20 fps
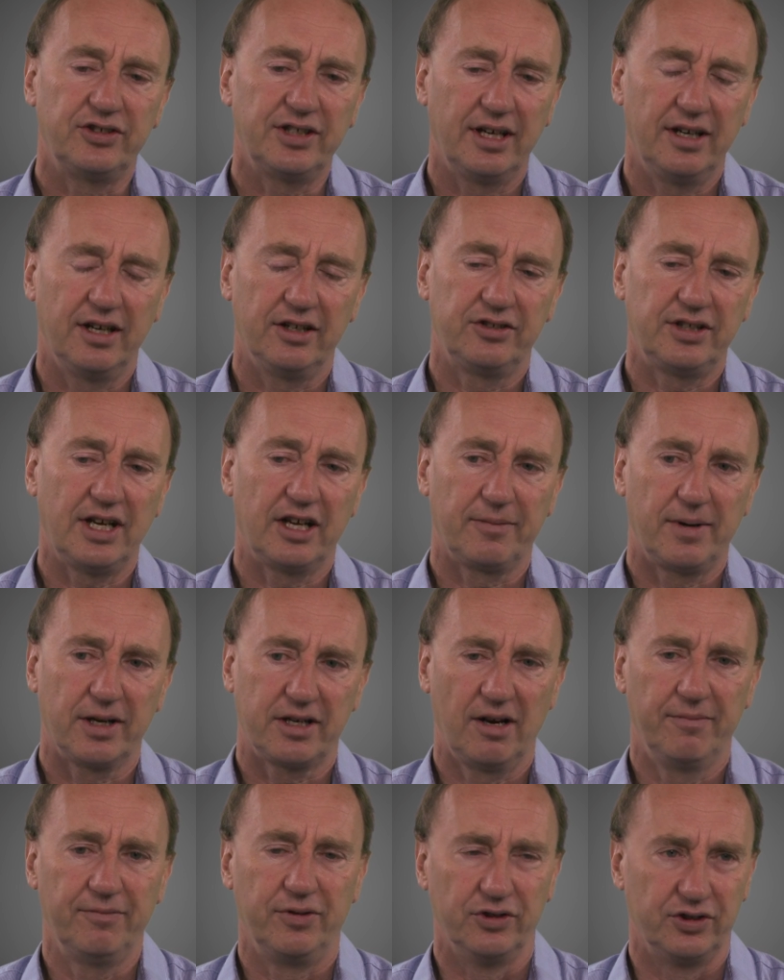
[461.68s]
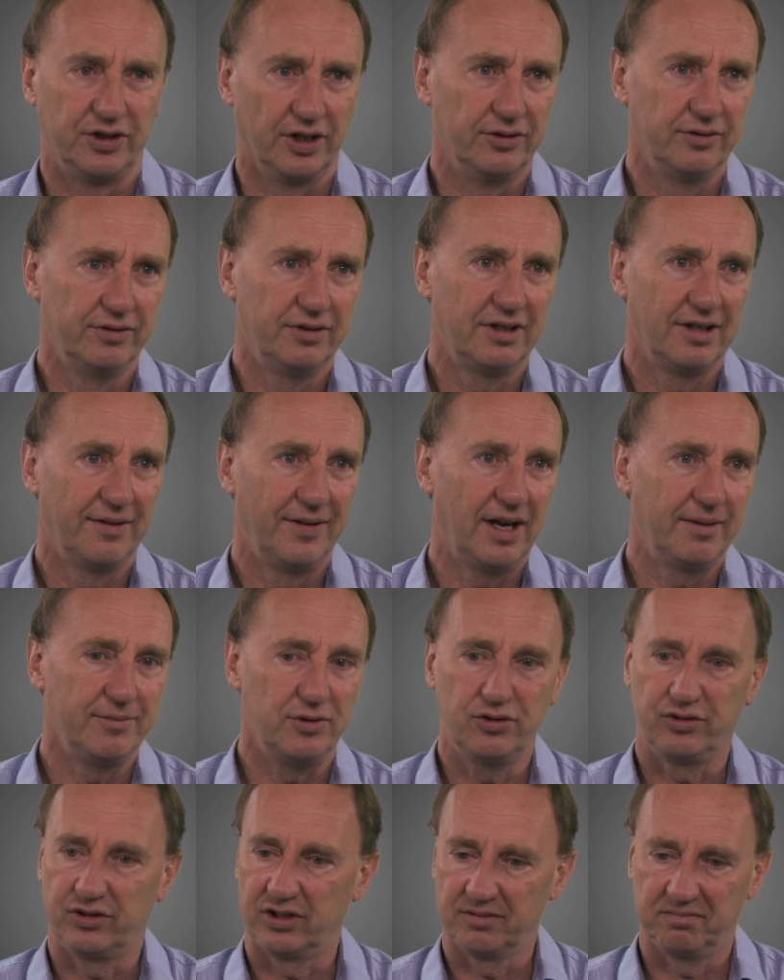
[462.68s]
it's out of my comfort zone. I mean, I'm
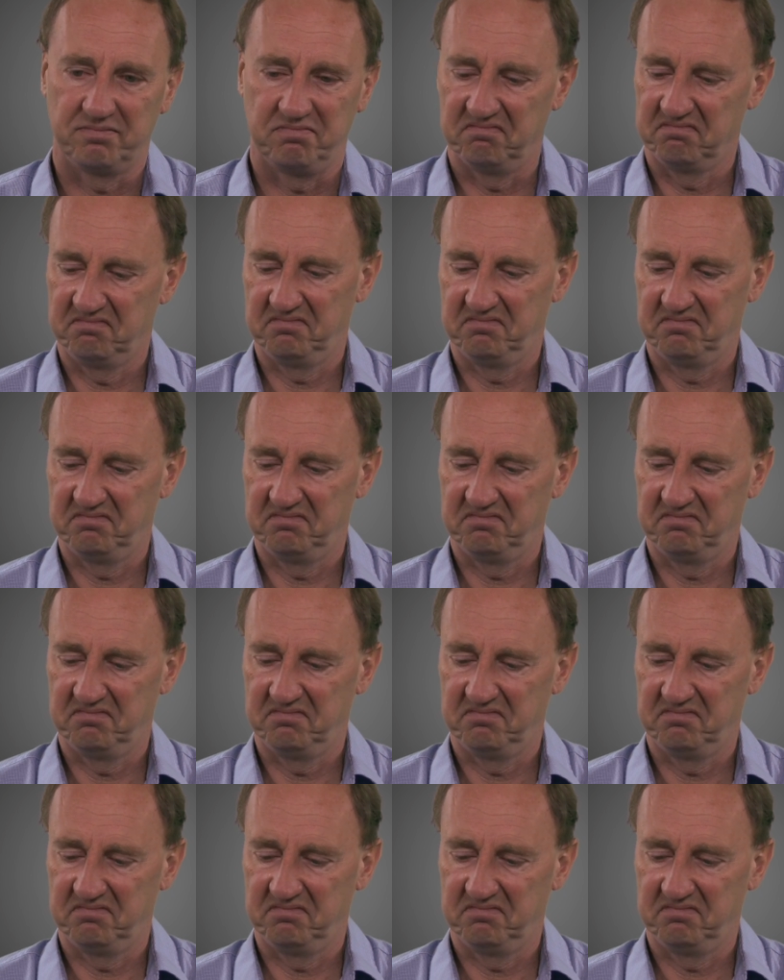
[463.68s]
used to,